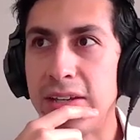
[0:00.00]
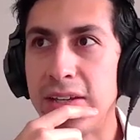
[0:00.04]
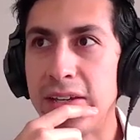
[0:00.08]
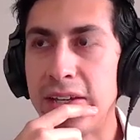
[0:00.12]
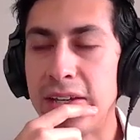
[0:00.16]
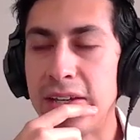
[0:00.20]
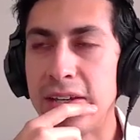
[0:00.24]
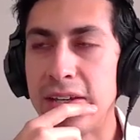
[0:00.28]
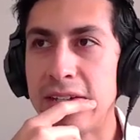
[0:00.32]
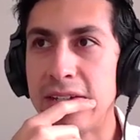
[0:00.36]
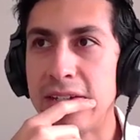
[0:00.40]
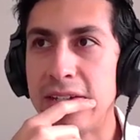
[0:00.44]

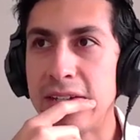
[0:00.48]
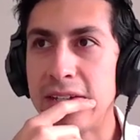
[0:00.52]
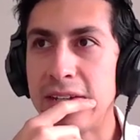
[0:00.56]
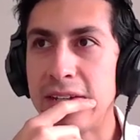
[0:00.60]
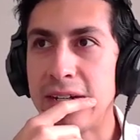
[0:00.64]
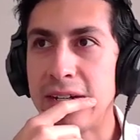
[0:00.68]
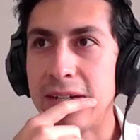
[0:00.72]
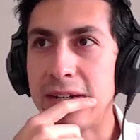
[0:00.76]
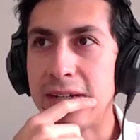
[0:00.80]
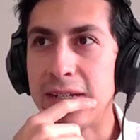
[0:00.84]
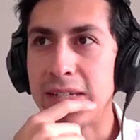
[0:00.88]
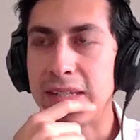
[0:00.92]
And
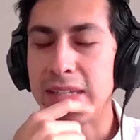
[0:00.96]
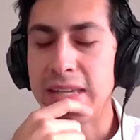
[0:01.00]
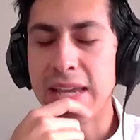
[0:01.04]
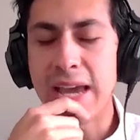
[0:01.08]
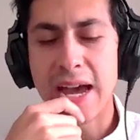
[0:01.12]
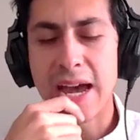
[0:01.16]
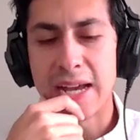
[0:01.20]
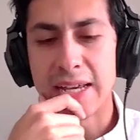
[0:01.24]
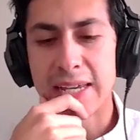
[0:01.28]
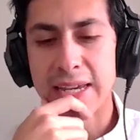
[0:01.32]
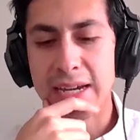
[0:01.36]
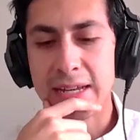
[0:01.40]

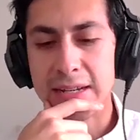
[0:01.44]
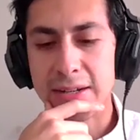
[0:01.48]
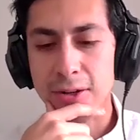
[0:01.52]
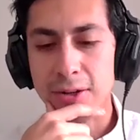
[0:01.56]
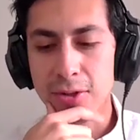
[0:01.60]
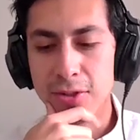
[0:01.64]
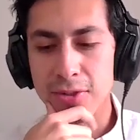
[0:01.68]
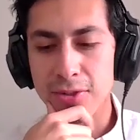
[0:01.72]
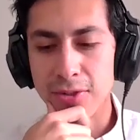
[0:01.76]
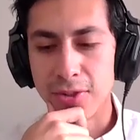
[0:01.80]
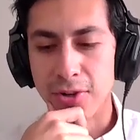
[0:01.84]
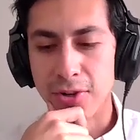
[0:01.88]
yeah, again,
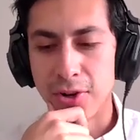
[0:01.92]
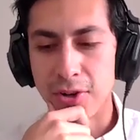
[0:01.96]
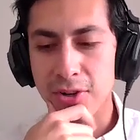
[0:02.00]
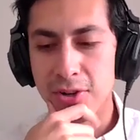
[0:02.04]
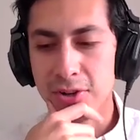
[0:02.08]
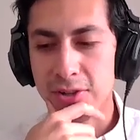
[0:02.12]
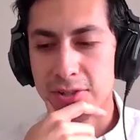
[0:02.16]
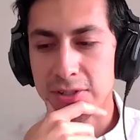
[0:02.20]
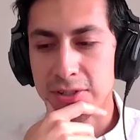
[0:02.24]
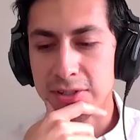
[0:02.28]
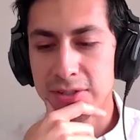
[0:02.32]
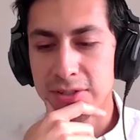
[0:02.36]
also
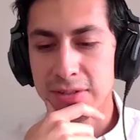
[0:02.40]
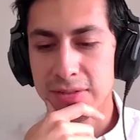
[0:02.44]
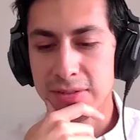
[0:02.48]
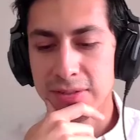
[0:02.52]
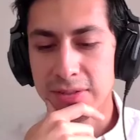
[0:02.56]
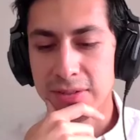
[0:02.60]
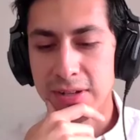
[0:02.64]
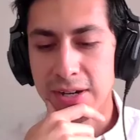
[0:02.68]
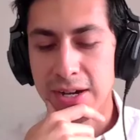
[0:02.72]
girls,